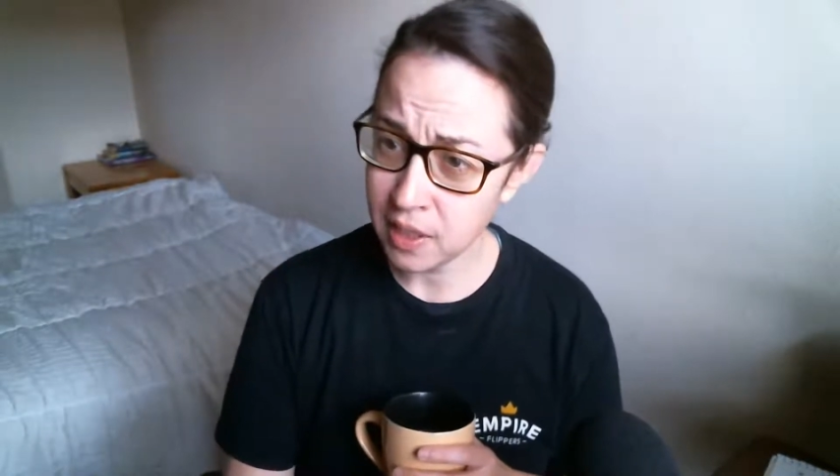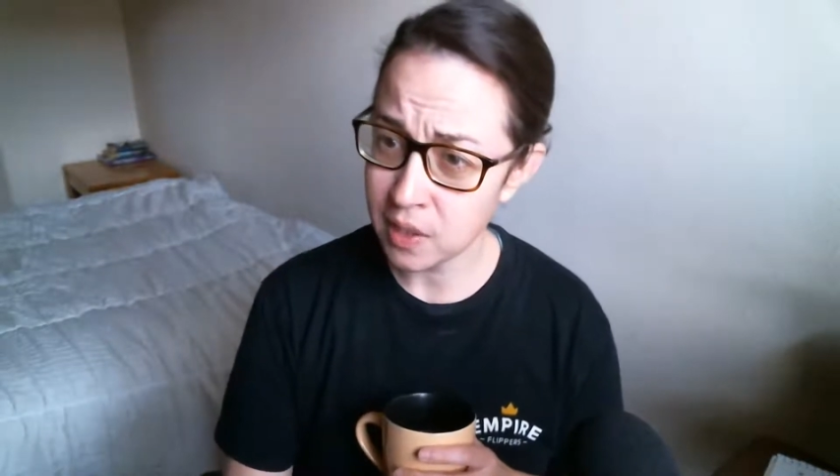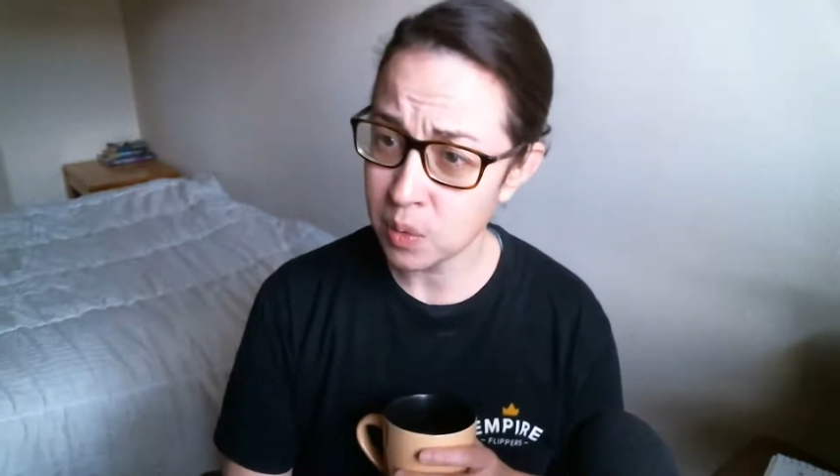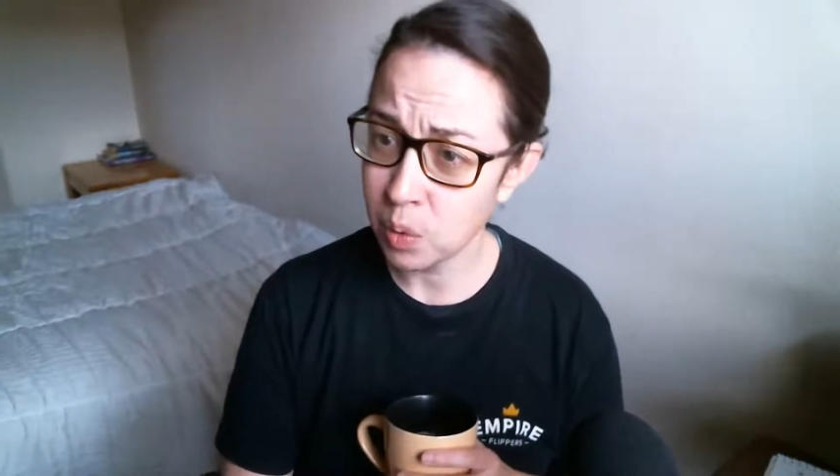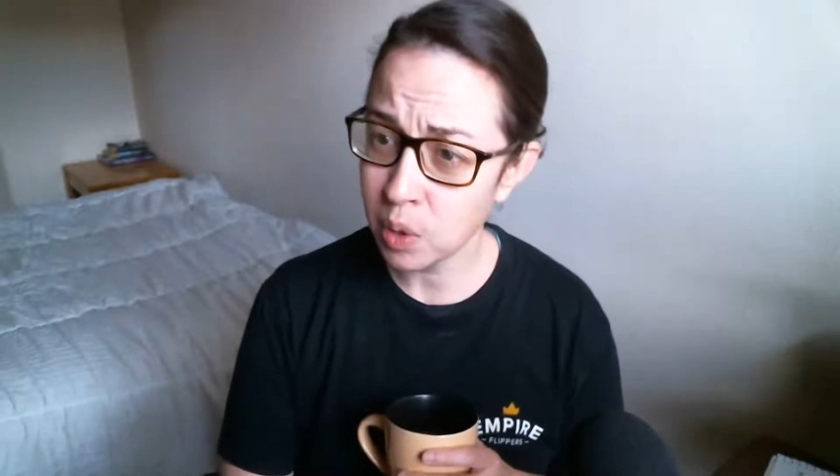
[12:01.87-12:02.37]
It
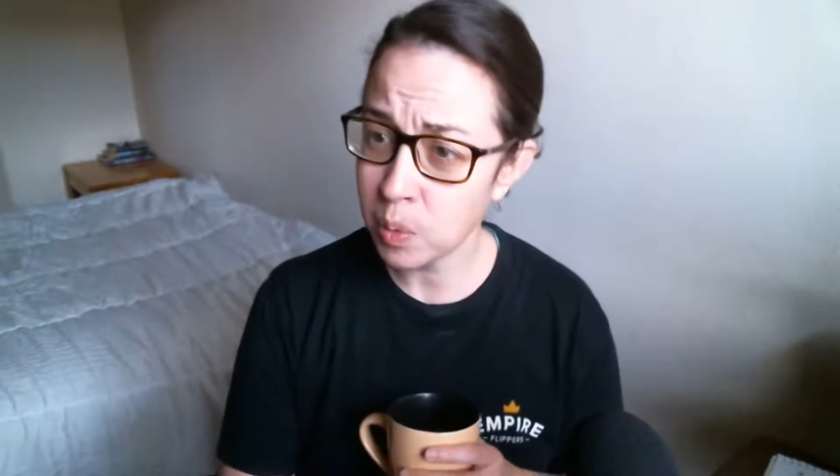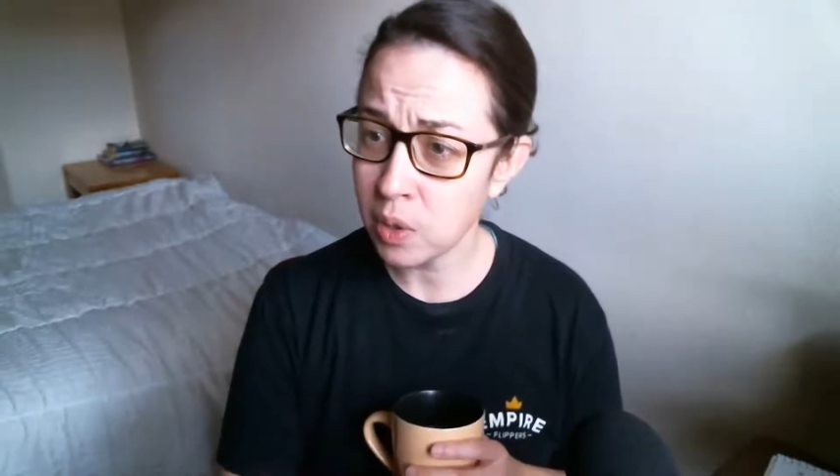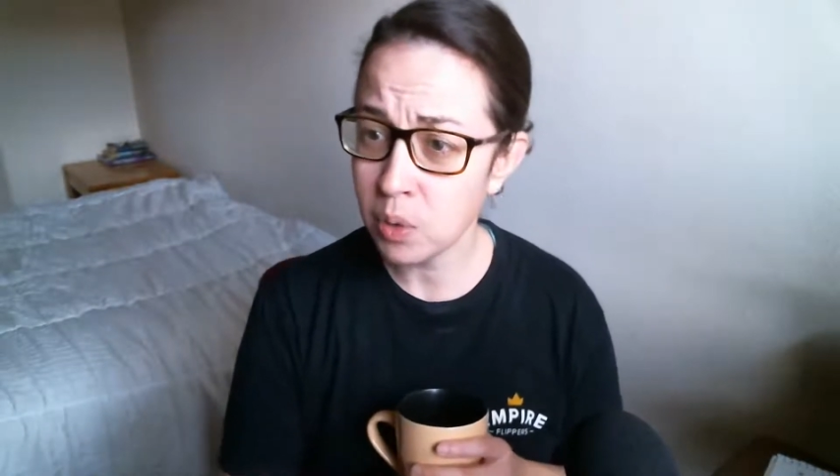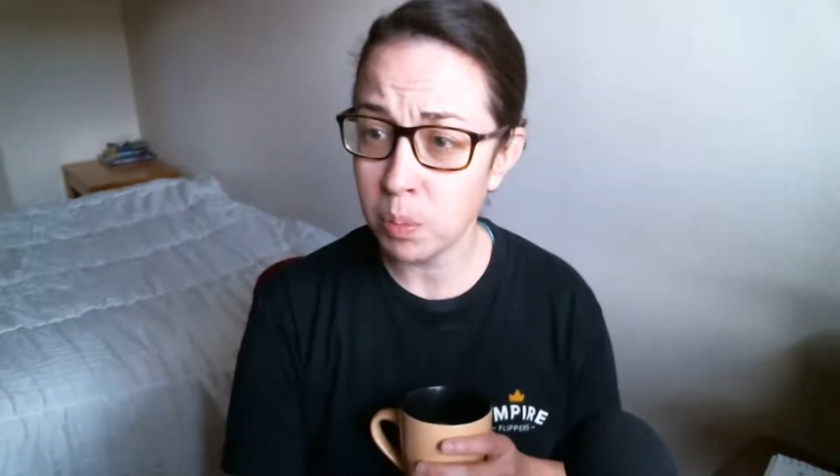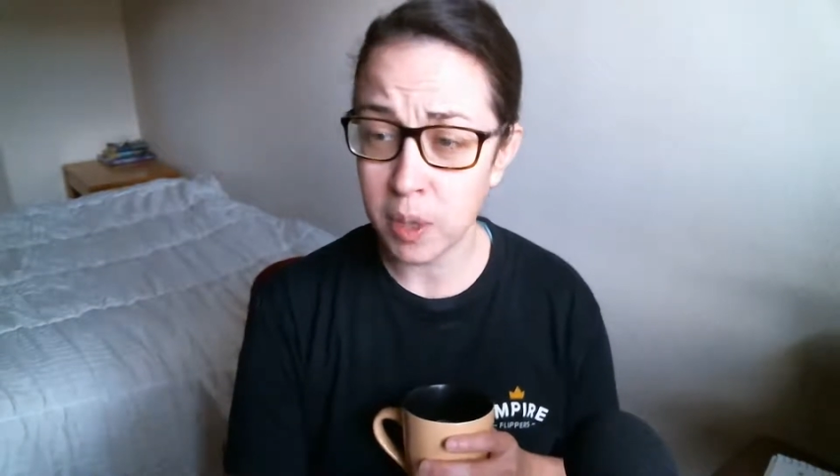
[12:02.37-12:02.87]
says, work with
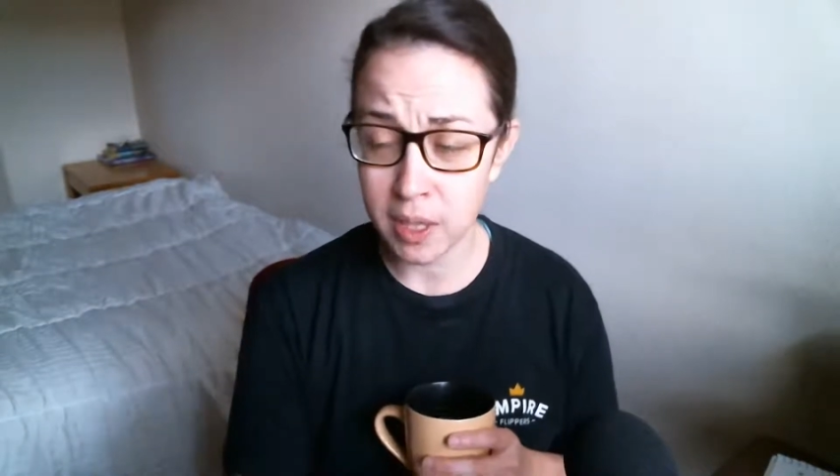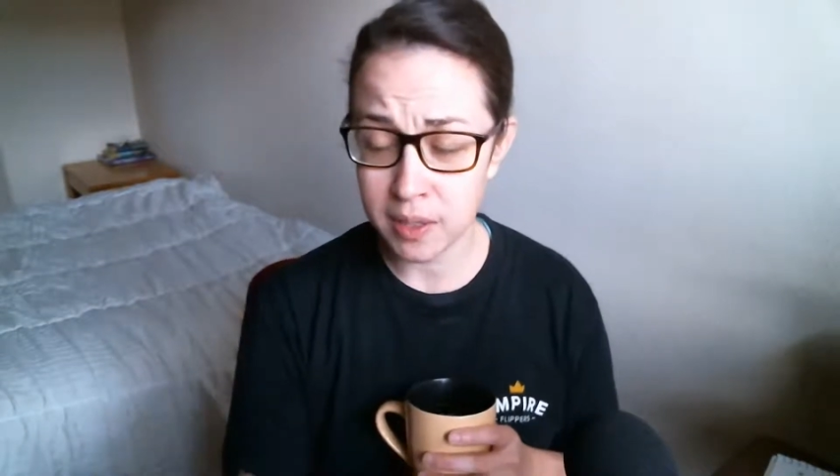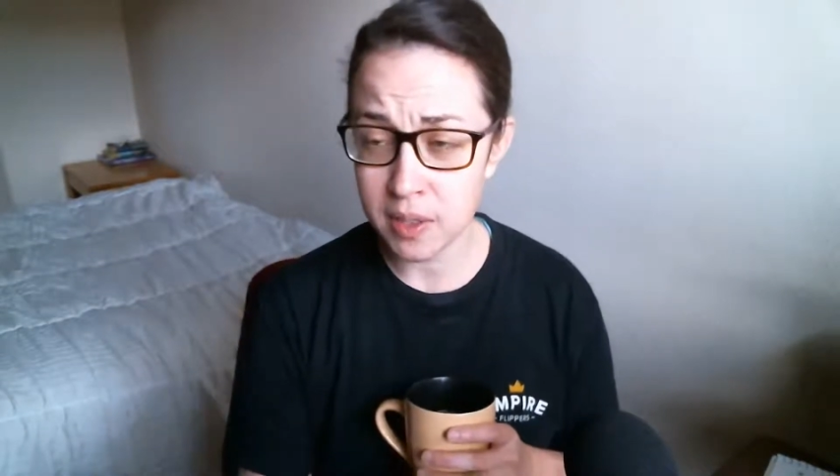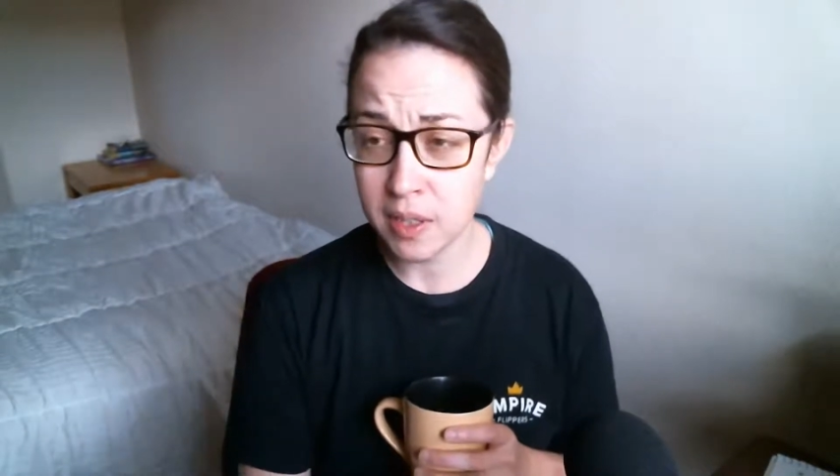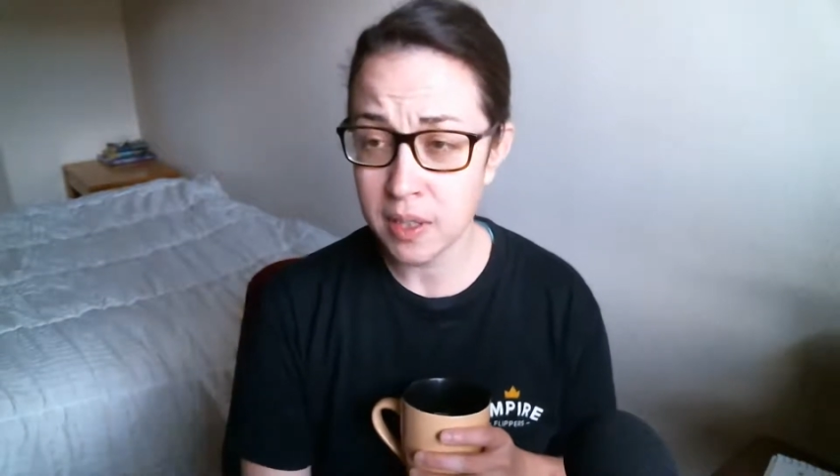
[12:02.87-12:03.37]
local
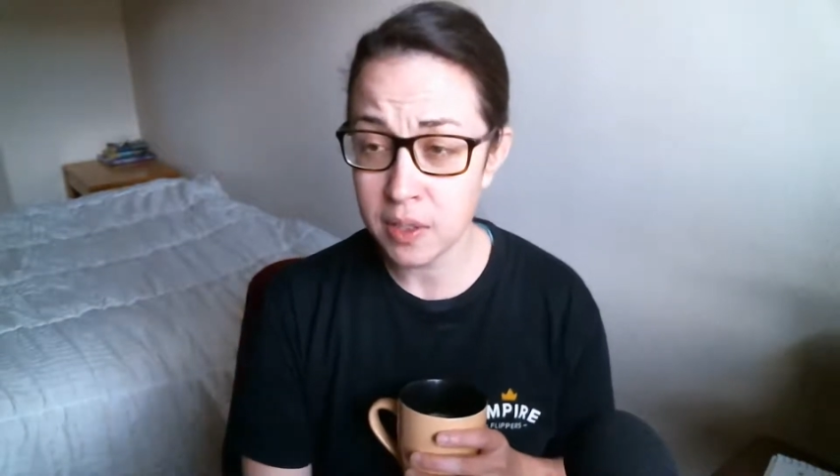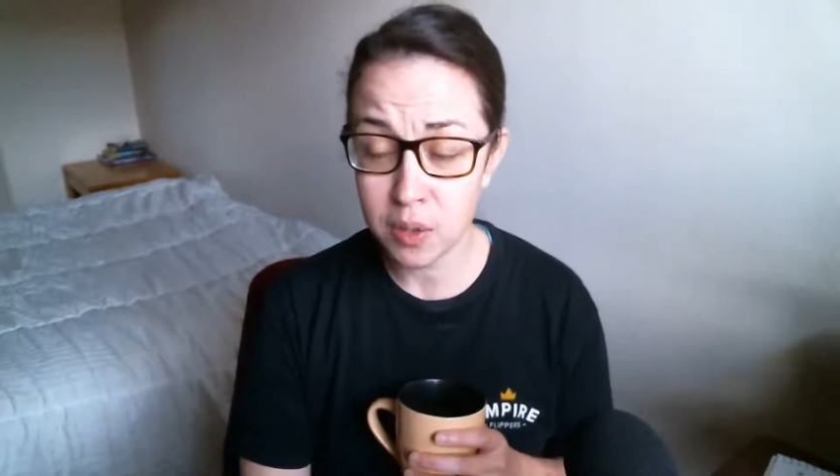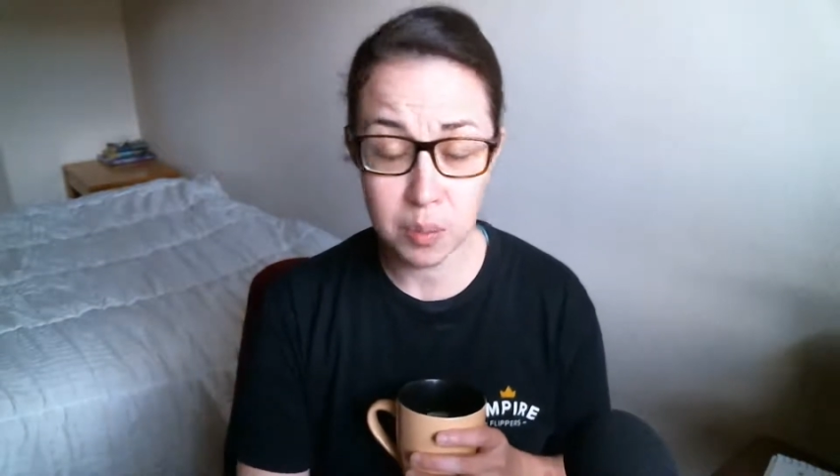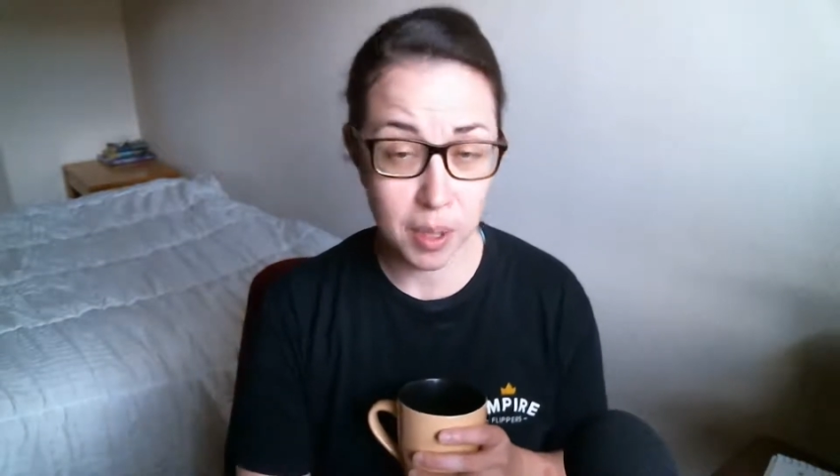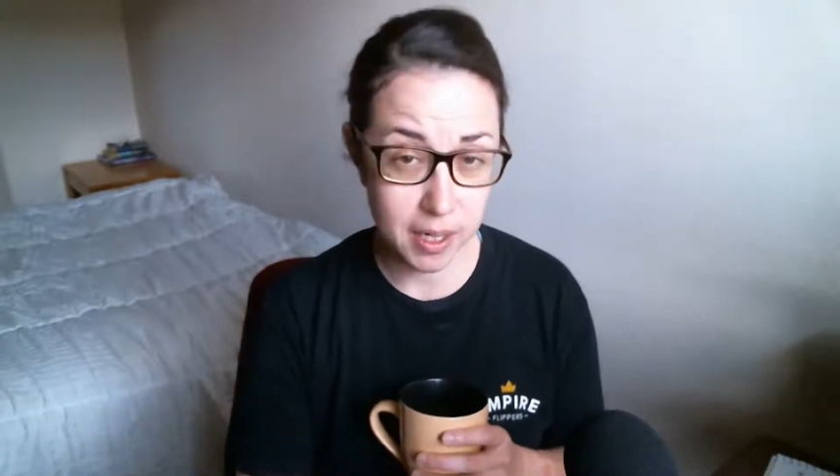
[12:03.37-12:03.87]
brands. It's
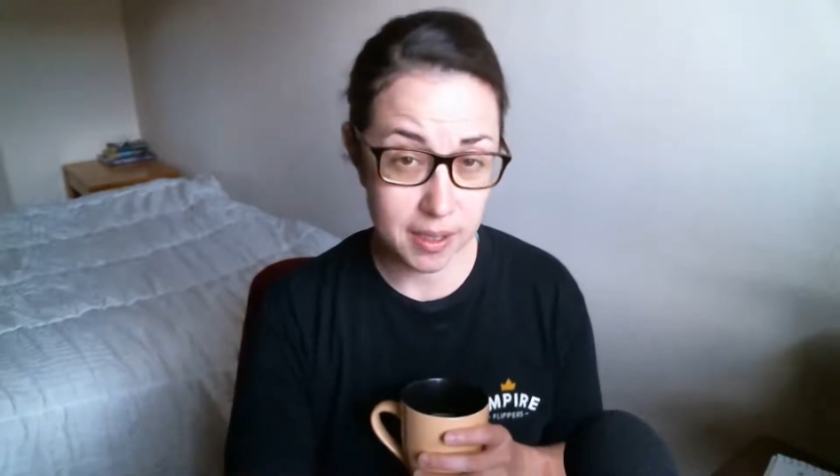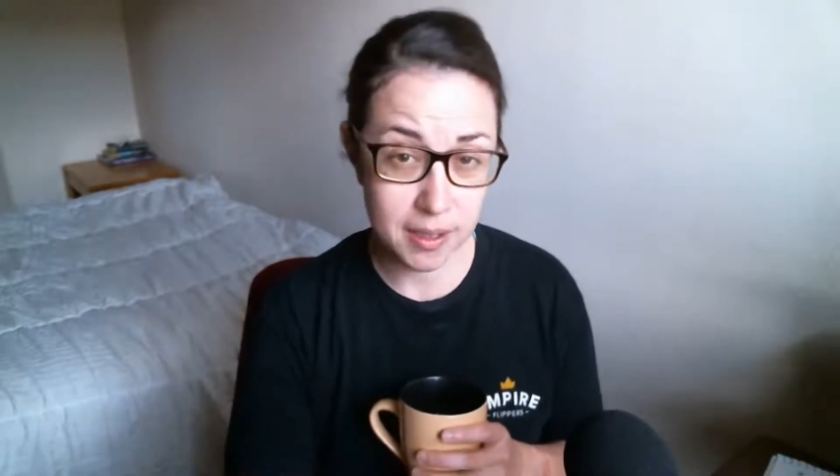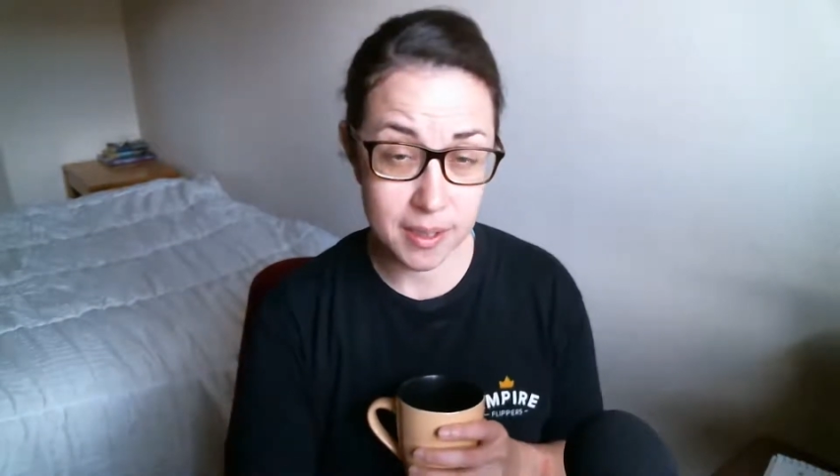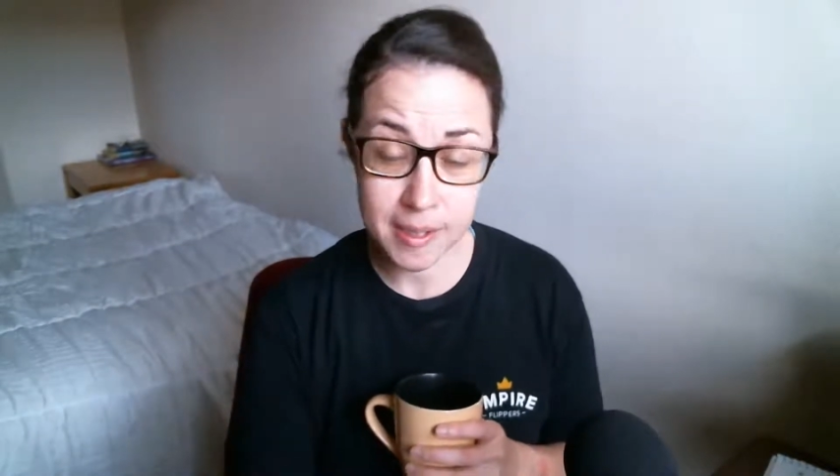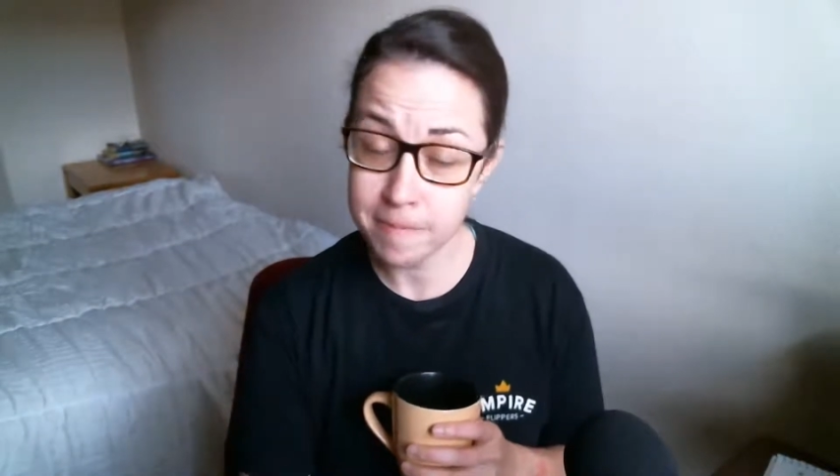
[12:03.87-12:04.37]
good
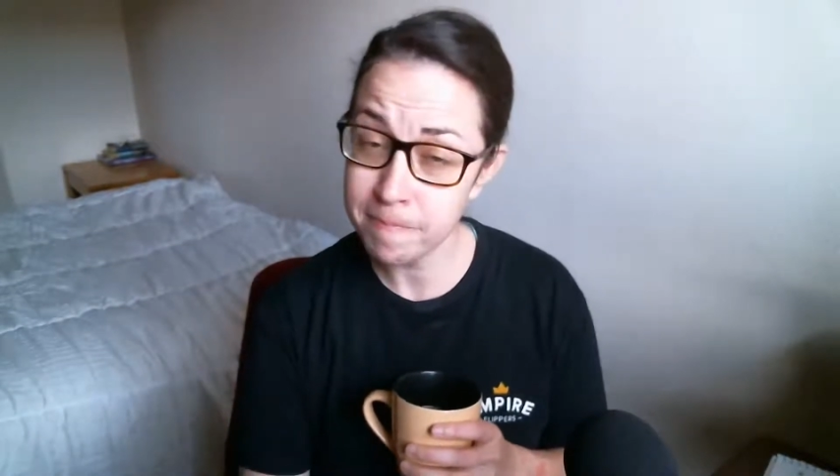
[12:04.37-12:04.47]
practice.